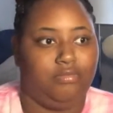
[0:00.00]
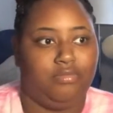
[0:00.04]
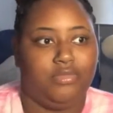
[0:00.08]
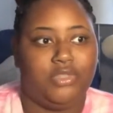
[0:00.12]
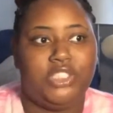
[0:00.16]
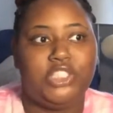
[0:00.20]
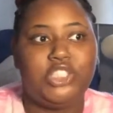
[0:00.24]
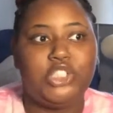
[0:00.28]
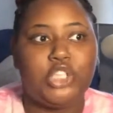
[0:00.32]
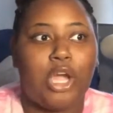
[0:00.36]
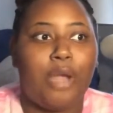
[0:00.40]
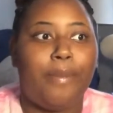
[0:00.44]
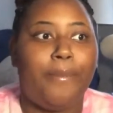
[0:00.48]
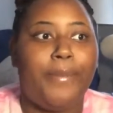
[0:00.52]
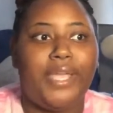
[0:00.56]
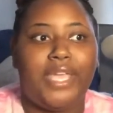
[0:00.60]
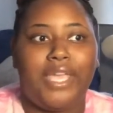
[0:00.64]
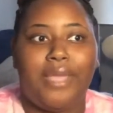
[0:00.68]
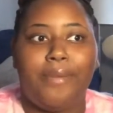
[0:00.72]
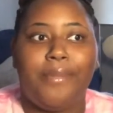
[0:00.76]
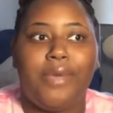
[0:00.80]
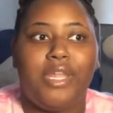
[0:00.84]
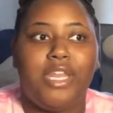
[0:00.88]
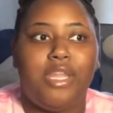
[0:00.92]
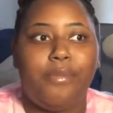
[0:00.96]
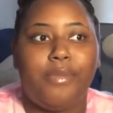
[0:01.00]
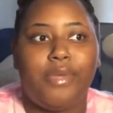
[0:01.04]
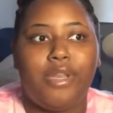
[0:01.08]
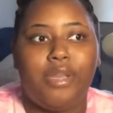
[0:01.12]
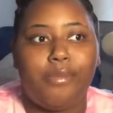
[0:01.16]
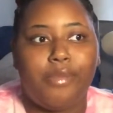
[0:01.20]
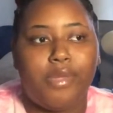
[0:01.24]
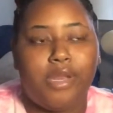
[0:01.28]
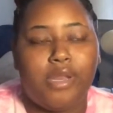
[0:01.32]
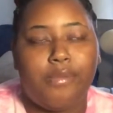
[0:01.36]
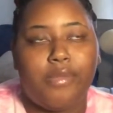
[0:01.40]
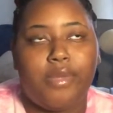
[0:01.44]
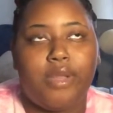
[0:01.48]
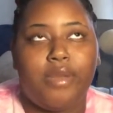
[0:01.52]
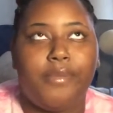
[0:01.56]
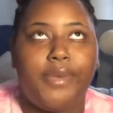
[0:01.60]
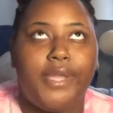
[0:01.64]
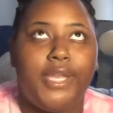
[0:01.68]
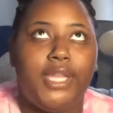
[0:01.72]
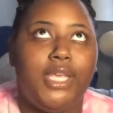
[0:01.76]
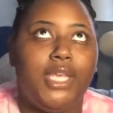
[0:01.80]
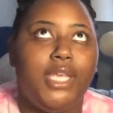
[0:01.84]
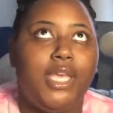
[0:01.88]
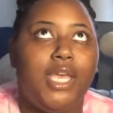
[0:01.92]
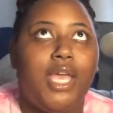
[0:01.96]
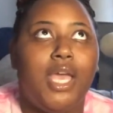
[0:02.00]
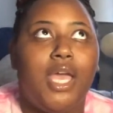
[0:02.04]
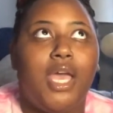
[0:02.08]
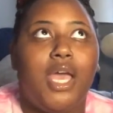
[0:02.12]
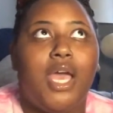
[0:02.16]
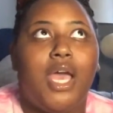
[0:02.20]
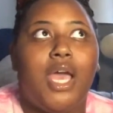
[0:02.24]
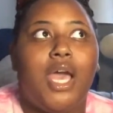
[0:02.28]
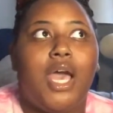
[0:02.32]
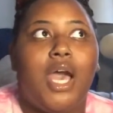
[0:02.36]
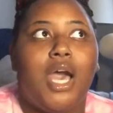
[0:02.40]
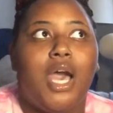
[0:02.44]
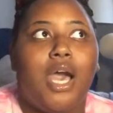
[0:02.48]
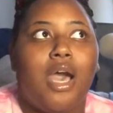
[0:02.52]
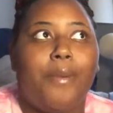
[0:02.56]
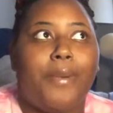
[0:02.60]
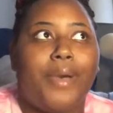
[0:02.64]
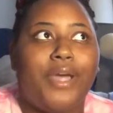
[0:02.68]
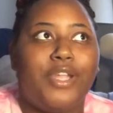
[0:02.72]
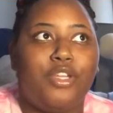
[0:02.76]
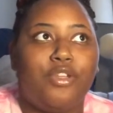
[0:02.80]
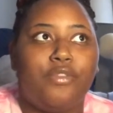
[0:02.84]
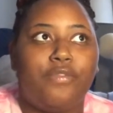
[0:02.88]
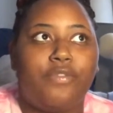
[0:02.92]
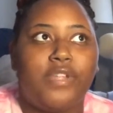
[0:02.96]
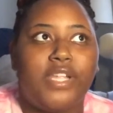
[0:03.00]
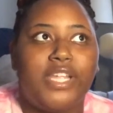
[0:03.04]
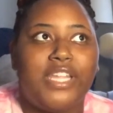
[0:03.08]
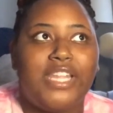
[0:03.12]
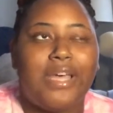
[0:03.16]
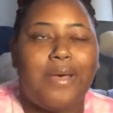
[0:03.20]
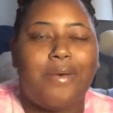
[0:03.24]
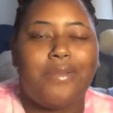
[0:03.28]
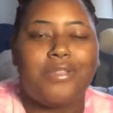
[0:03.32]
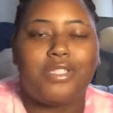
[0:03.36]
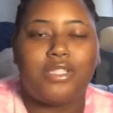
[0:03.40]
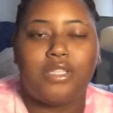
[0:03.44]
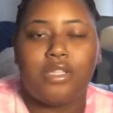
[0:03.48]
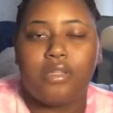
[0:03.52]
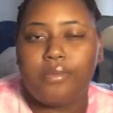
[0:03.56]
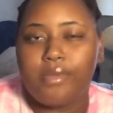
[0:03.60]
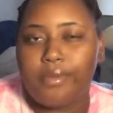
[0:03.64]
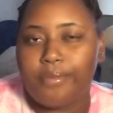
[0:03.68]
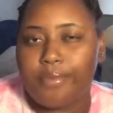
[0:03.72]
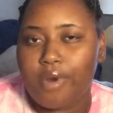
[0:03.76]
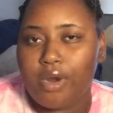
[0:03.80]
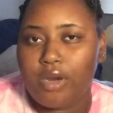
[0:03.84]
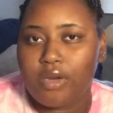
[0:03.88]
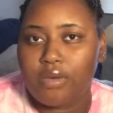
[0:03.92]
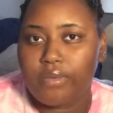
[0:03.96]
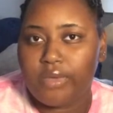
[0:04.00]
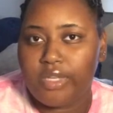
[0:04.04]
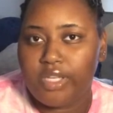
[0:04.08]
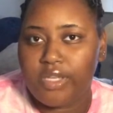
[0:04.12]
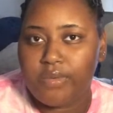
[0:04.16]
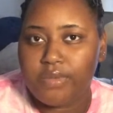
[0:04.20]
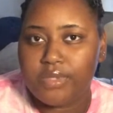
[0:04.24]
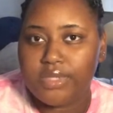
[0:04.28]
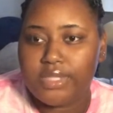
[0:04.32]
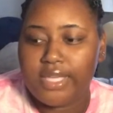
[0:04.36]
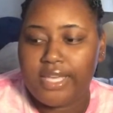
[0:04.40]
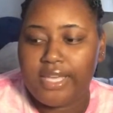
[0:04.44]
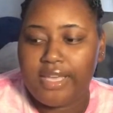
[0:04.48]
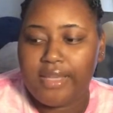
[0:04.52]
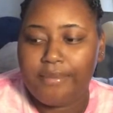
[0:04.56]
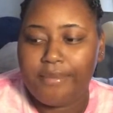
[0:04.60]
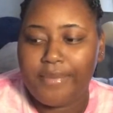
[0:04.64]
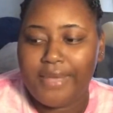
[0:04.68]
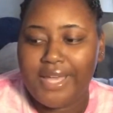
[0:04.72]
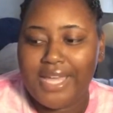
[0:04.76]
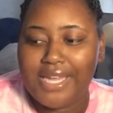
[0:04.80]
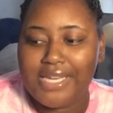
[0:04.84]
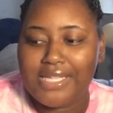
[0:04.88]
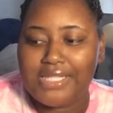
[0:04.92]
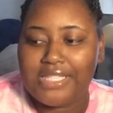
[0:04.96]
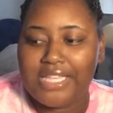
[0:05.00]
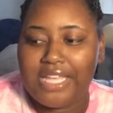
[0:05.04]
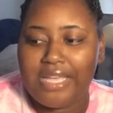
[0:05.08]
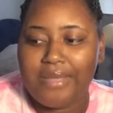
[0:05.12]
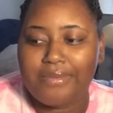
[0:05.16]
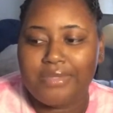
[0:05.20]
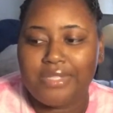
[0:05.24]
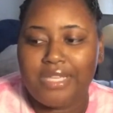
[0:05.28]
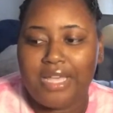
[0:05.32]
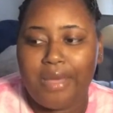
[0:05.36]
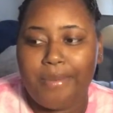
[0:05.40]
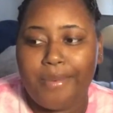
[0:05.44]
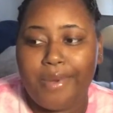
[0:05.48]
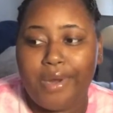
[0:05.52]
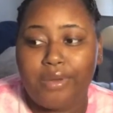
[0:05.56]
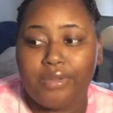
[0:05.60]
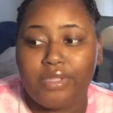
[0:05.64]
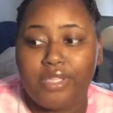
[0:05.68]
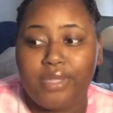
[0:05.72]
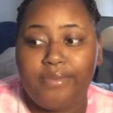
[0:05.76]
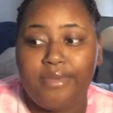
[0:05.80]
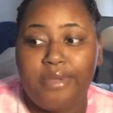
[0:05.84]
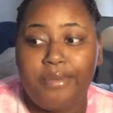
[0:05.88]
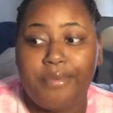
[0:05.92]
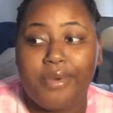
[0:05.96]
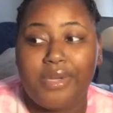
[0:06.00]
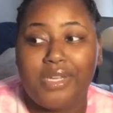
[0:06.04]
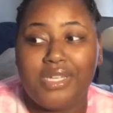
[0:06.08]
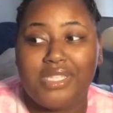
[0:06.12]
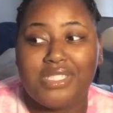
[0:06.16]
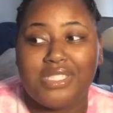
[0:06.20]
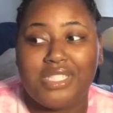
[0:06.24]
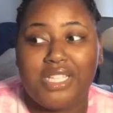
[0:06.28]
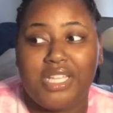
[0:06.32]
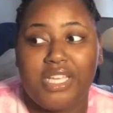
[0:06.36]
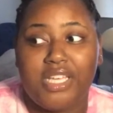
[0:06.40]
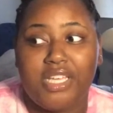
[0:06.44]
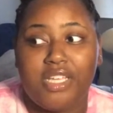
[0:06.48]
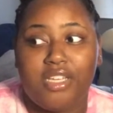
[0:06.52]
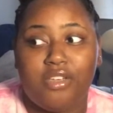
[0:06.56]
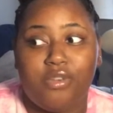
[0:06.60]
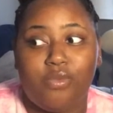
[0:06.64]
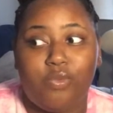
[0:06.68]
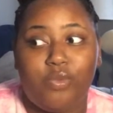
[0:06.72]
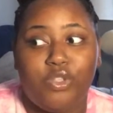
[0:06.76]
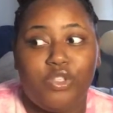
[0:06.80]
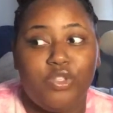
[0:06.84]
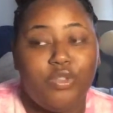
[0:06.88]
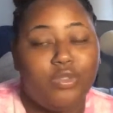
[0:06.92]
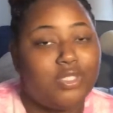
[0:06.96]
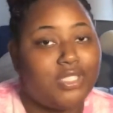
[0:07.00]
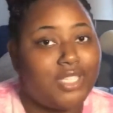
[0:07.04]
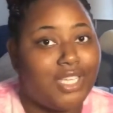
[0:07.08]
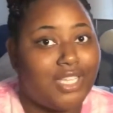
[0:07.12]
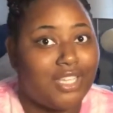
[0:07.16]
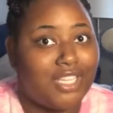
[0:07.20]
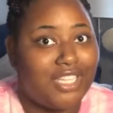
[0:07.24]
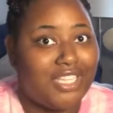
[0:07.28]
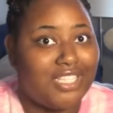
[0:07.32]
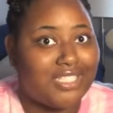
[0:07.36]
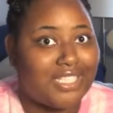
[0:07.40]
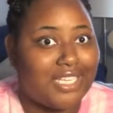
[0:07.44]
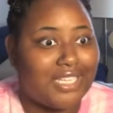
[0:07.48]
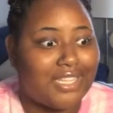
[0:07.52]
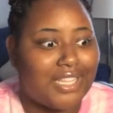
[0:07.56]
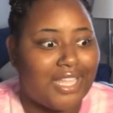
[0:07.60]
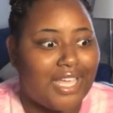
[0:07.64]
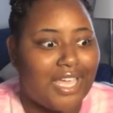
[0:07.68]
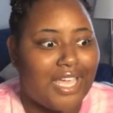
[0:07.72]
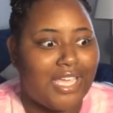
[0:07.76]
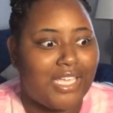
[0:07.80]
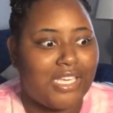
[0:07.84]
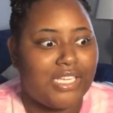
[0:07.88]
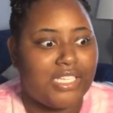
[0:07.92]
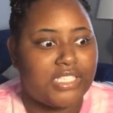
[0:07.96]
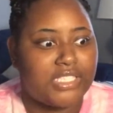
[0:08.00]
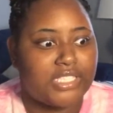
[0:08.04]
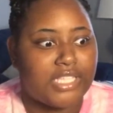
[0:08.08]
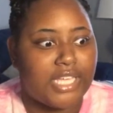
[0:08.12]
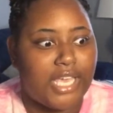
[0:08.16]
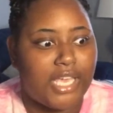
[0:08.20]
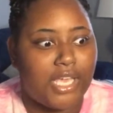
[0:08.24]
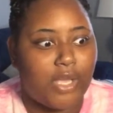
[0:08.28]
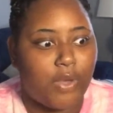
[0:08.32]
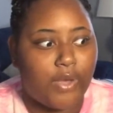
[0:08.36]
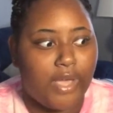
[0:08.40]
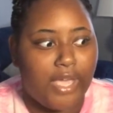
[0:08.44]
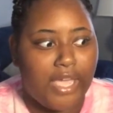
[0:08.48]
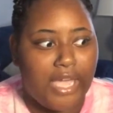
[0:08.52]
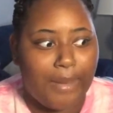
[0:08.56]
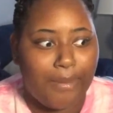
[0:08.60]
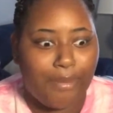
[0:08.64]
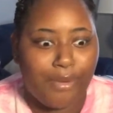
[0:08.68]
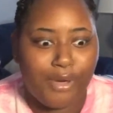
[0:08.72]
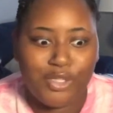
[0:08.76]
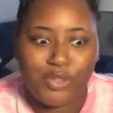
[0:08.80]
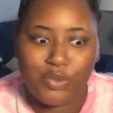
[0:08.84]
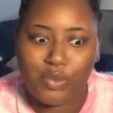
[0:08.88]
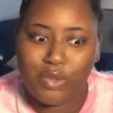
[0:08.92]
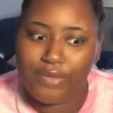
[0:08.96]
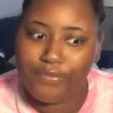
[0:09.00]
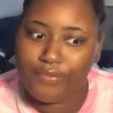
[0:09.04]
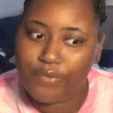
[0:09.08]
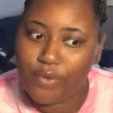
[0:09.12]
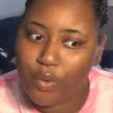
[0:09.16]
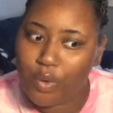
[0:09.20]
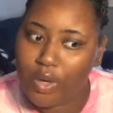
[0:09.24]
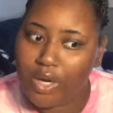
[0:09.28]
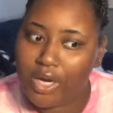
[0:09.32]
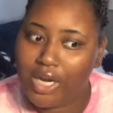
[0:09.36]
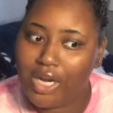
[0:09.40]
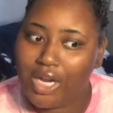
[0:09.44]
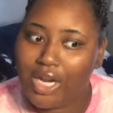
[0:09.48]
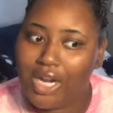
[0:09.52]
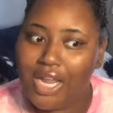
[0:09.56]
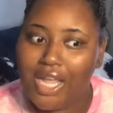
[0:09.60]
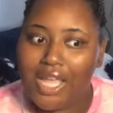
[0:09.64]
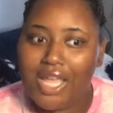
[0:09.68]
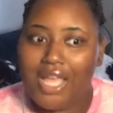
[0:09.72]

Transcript: start making money. I do feel like that was a little bit part of what he was saying, but at the same time, I don't think people understand when you say things like that. And it's like, okay, I'm only 24.